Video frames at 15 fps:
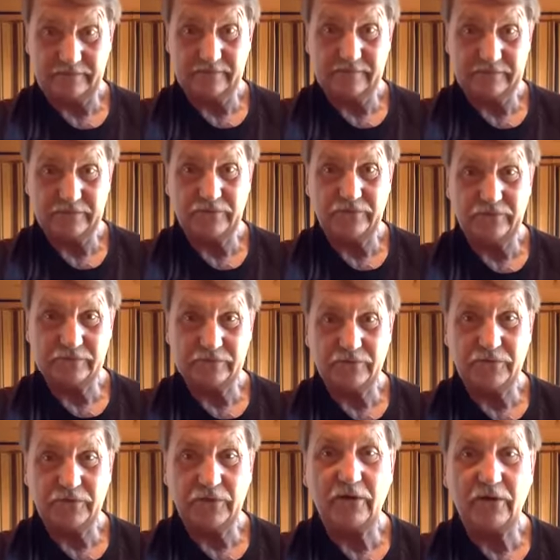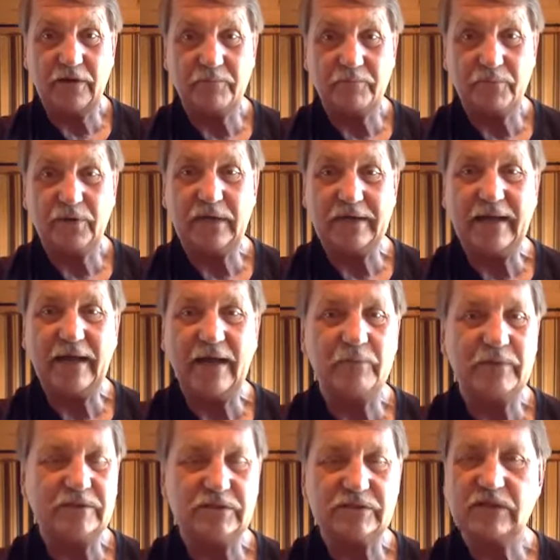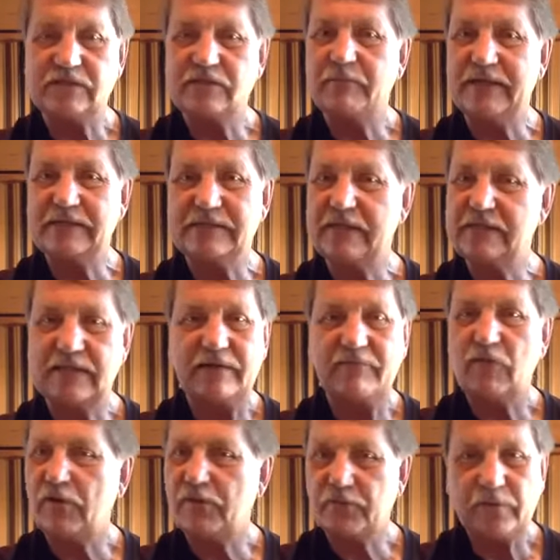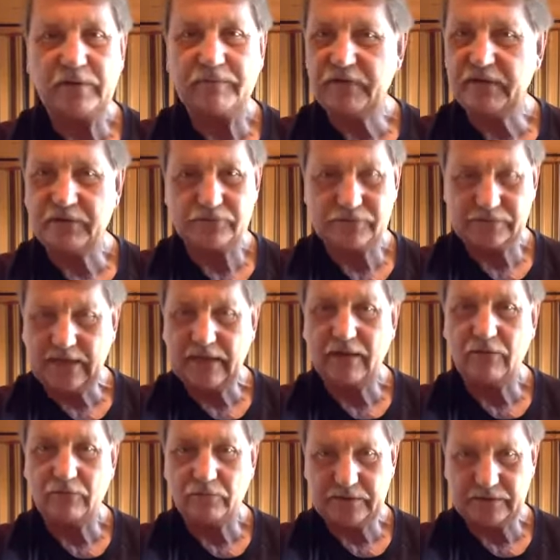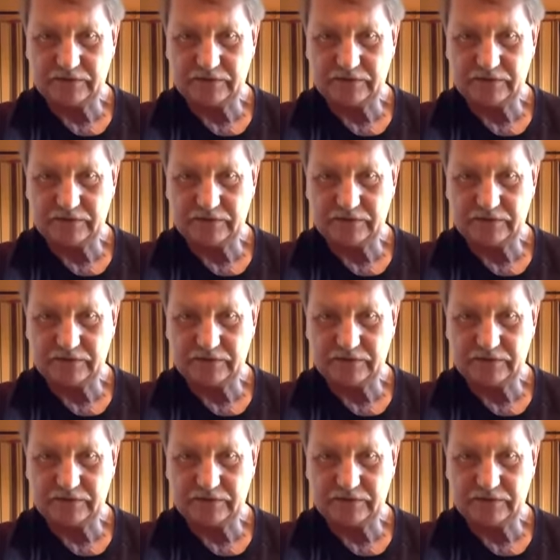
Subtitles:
So you are going to put it down, but it just doesn't make sense to have all three fingers down when you